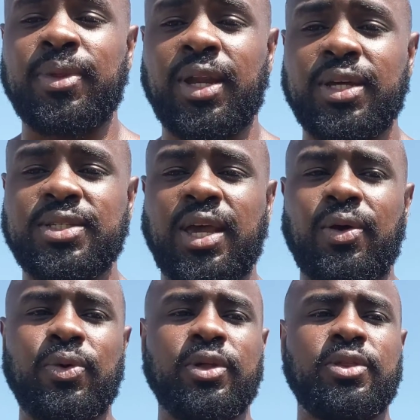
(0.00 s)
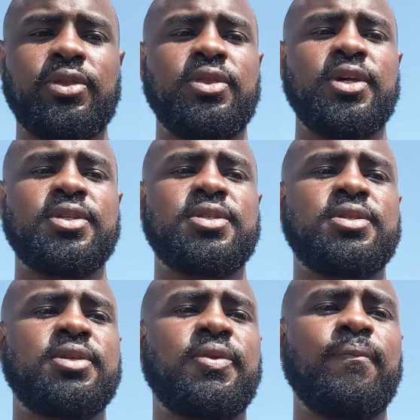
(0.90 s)
that I sat with this
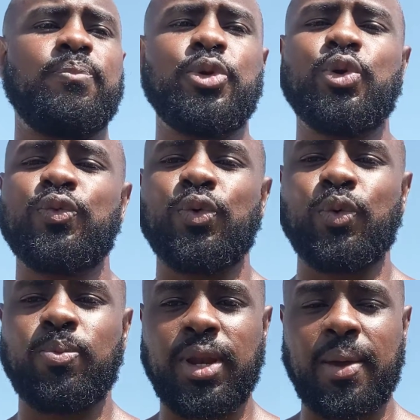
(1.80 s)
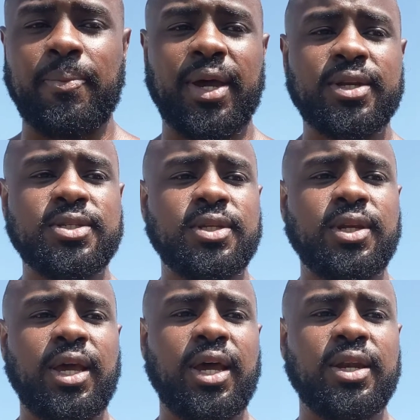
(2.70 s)
beautiful plant medicine,
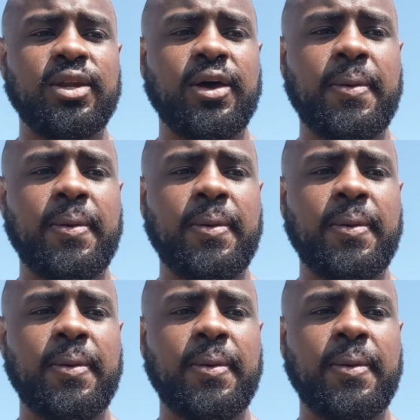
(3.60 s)
and